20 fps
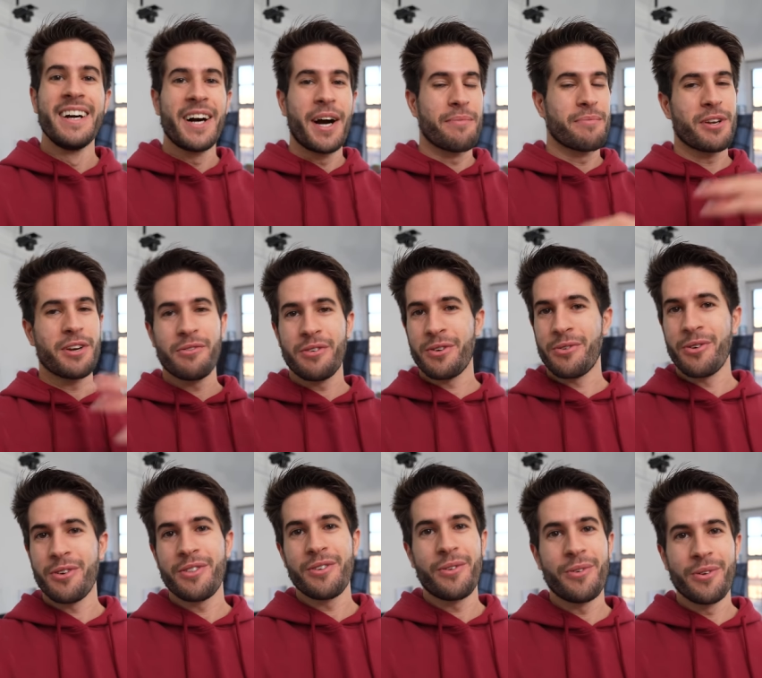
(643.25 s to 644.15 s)
I'm gonna
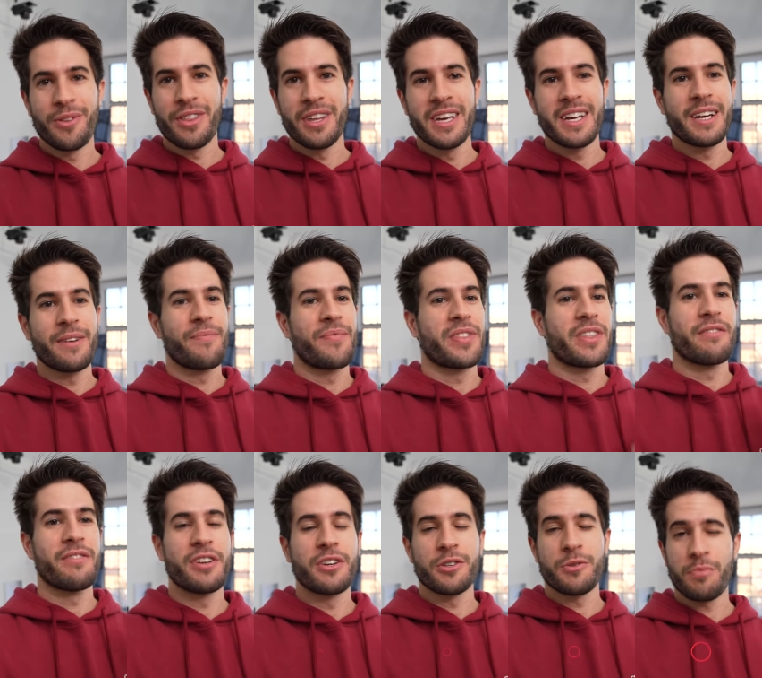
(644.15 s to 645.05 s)
record the whole thing. The
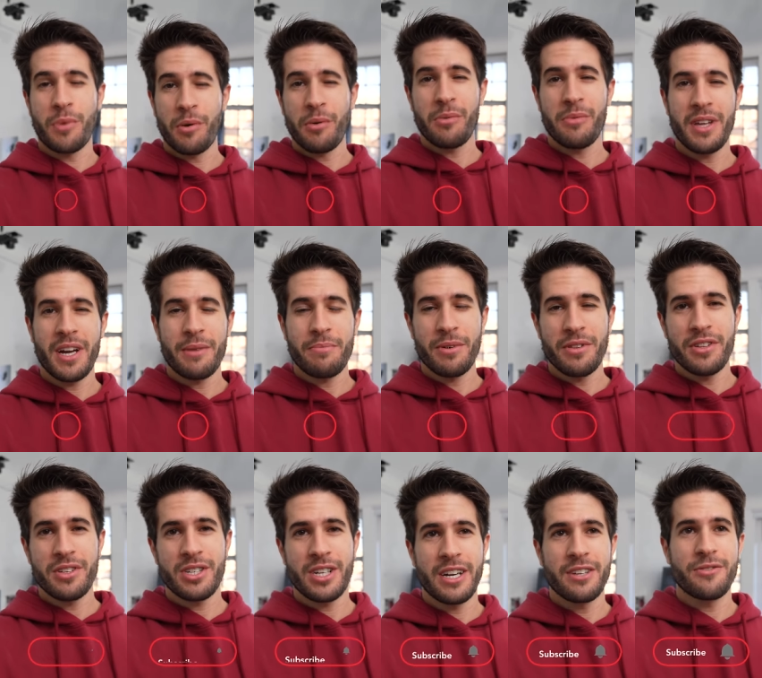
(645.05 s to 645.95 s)
video is probably up on
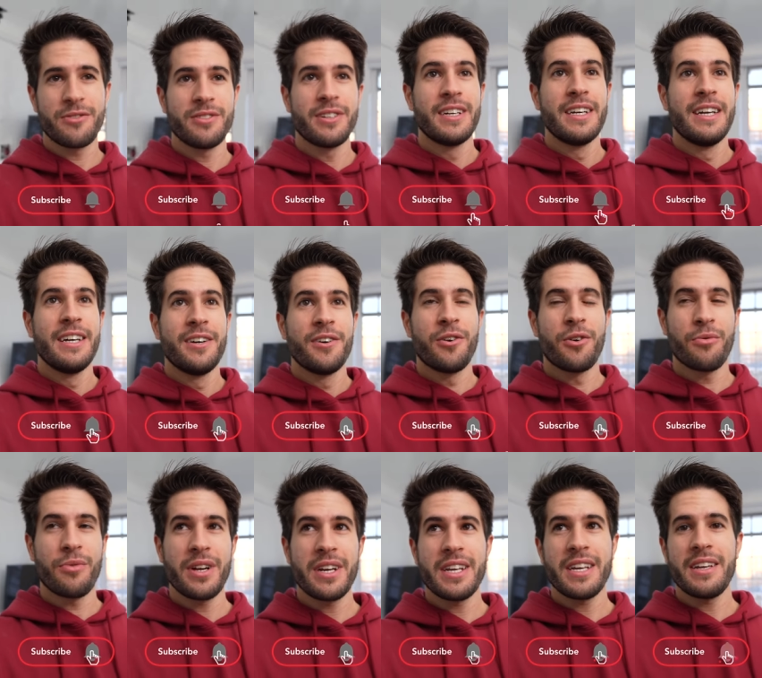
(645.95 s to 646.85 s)
the channel
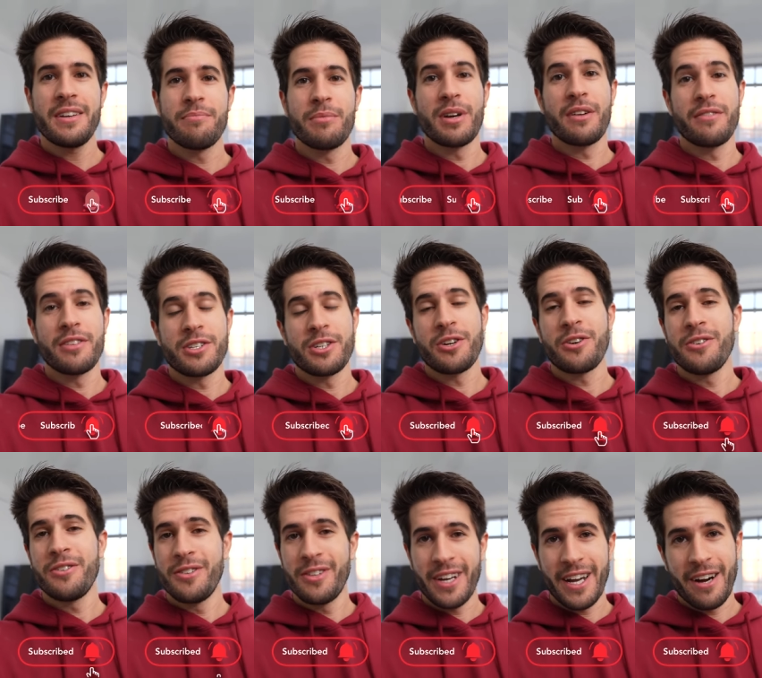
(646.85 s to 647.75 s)
already, but if it's
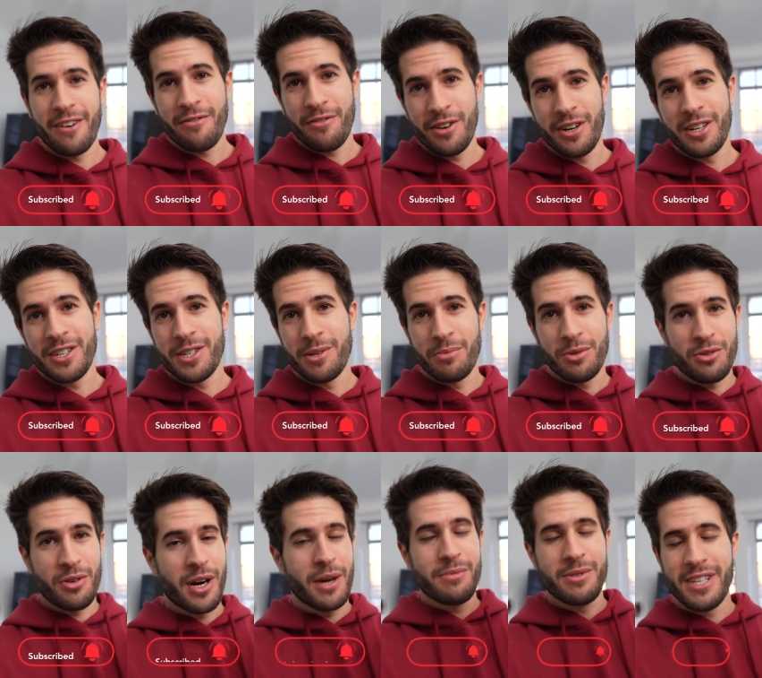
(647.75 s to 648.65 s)
not, look out for it,
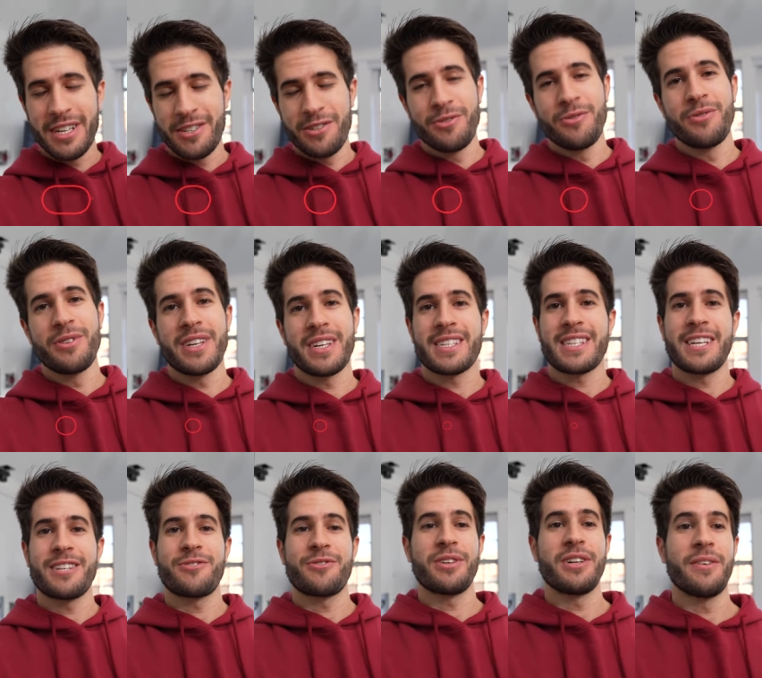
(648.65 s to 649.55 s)
subscribe, stay tuned,
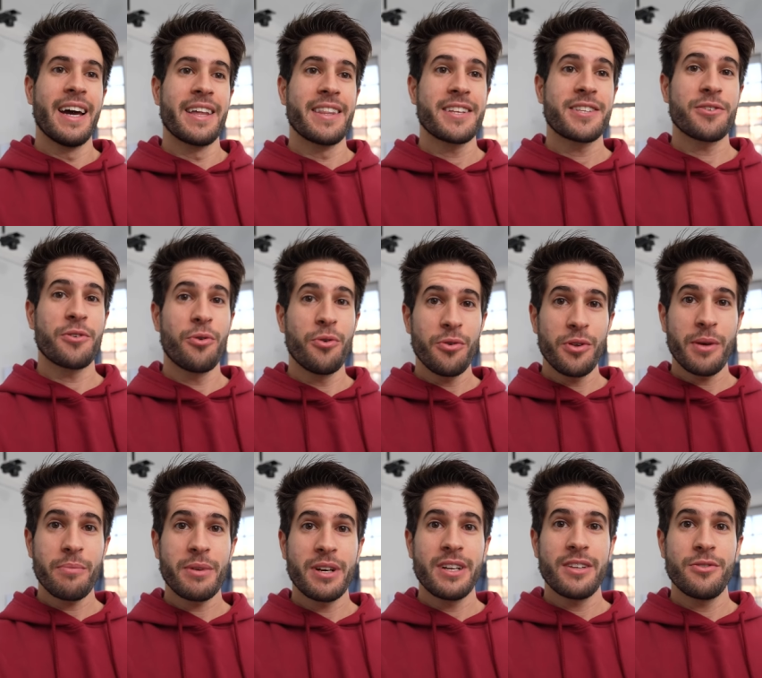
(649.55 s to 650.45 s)
etc. And that's all
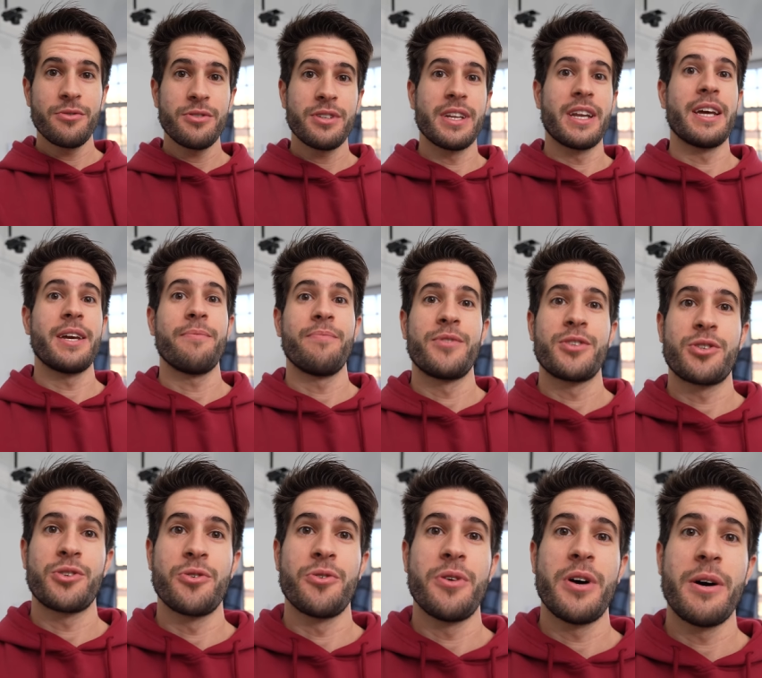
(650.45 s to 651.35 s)
I'm gonna do today.
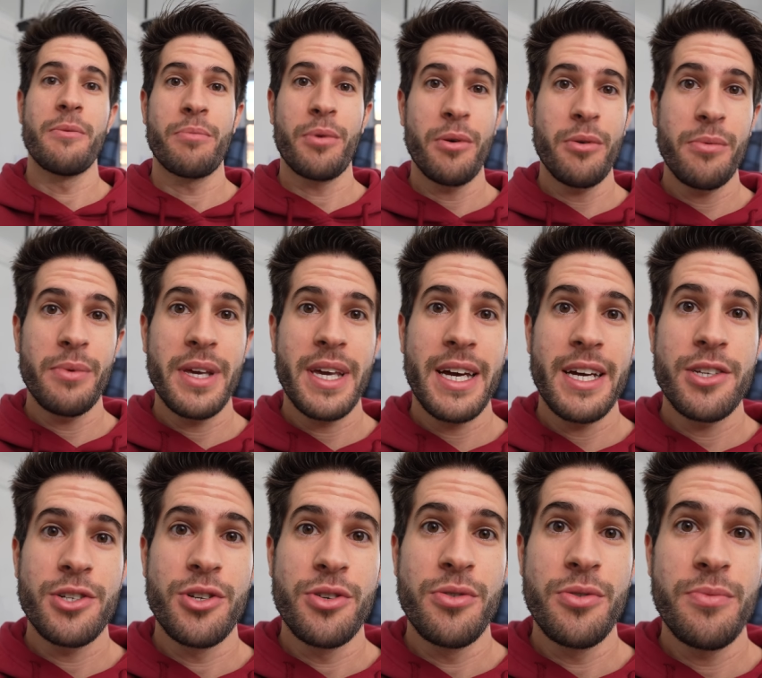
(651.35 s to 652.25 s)
So I'll probably
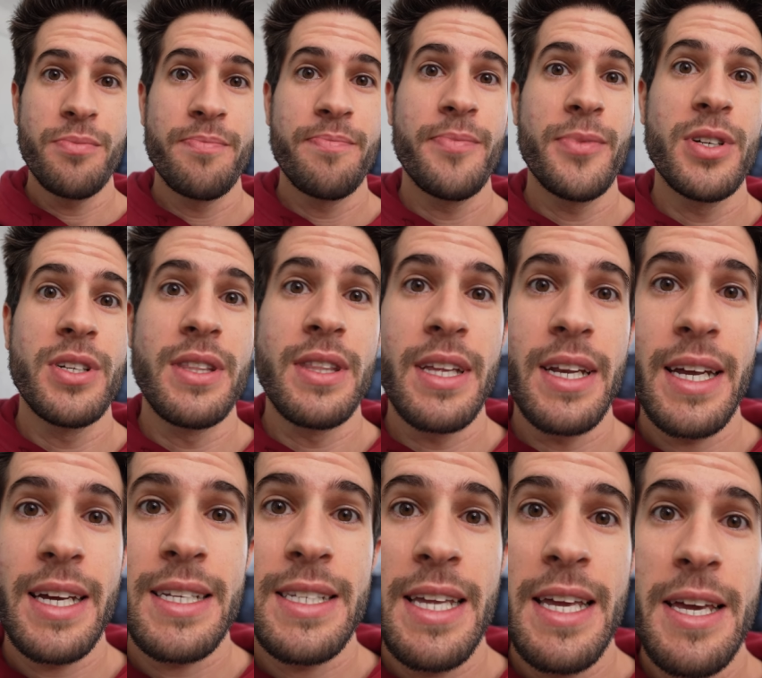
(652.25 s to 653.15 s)
catch you in the
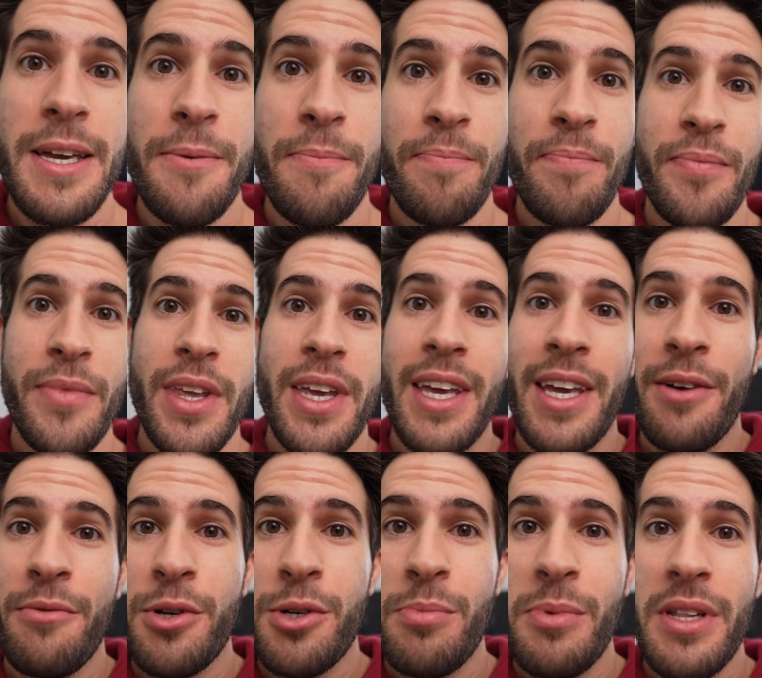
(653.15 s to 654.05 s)
next day.
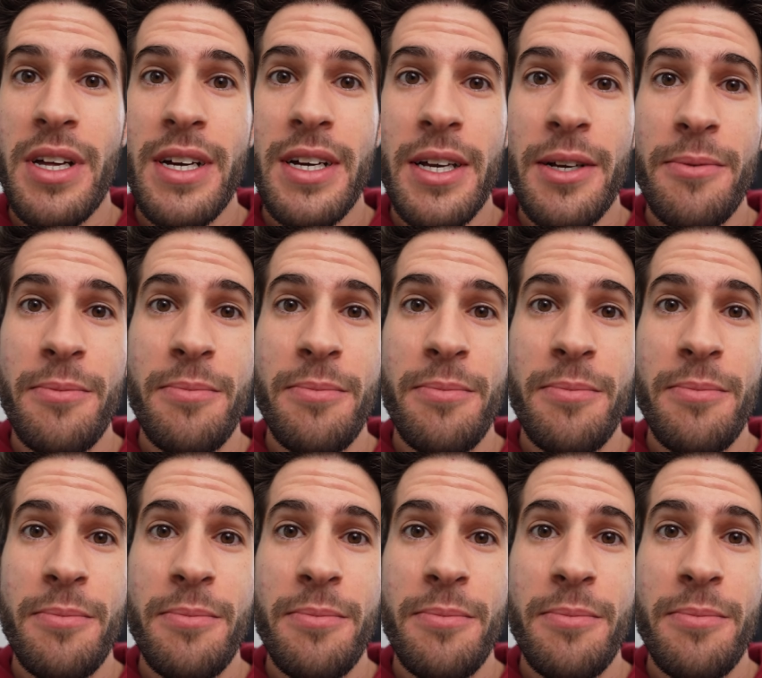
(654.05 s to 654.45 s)
Wish me luck.